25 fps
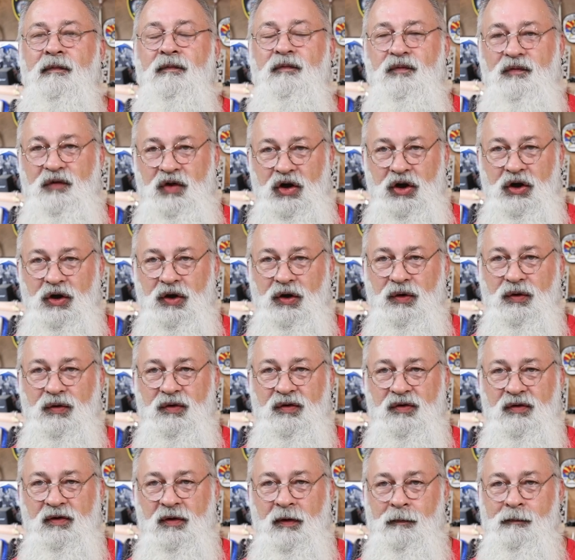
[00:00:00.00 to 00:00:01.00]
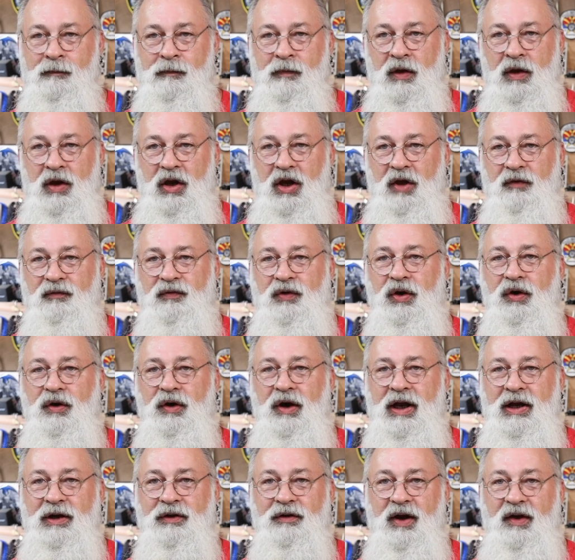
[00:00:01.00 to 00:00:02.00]
views if
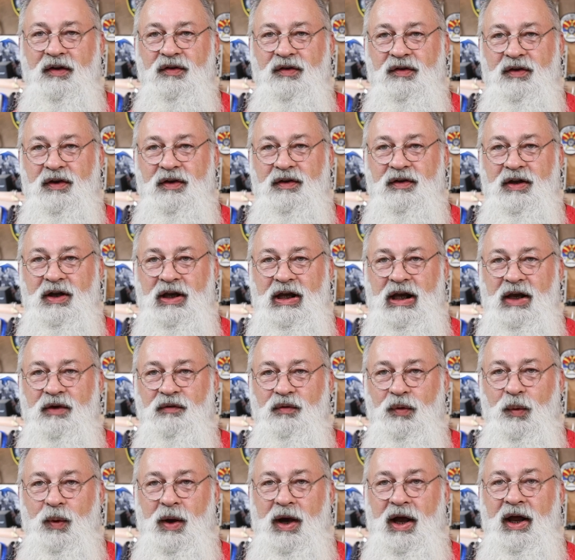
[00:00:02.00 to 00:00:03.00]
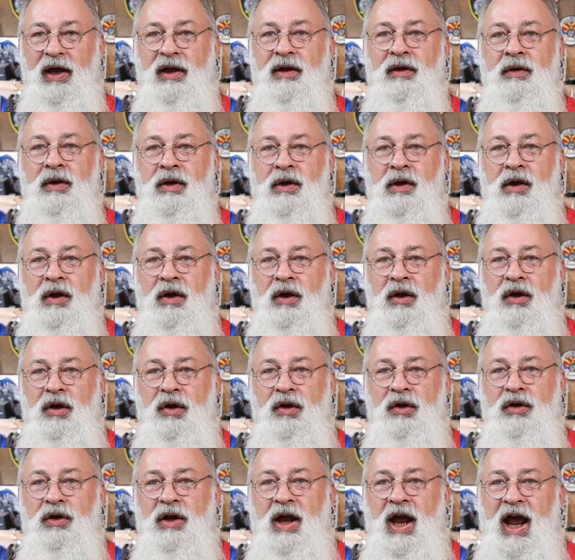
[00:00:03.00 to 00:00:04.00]
you're interested in the giveaway
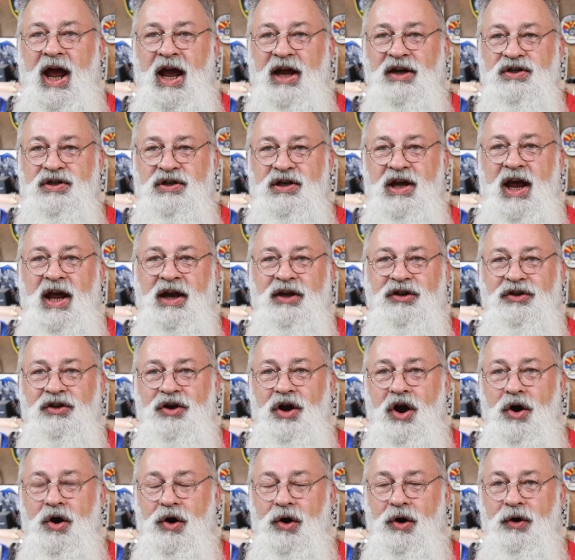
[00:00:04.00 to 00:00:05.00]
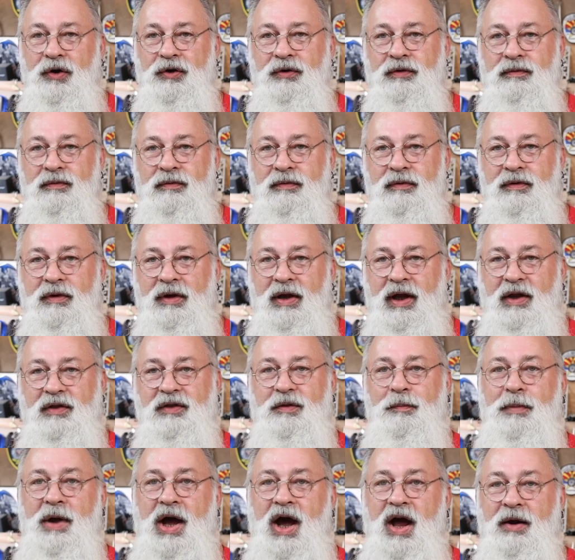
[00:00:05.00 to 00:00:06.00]
hashtag yarn at
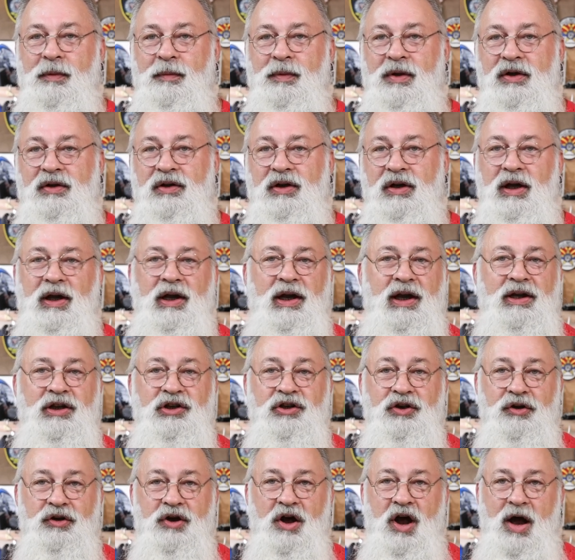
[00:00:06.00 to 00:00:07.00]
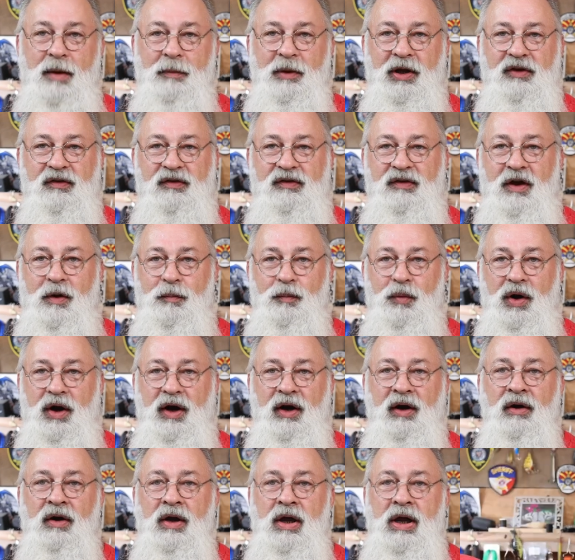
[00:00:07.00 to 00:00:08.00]
the bottom of in your comment
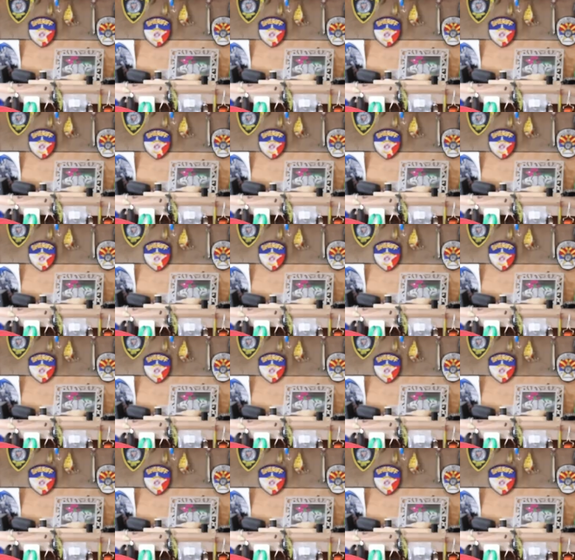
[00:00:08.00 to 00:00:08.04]
somewhere.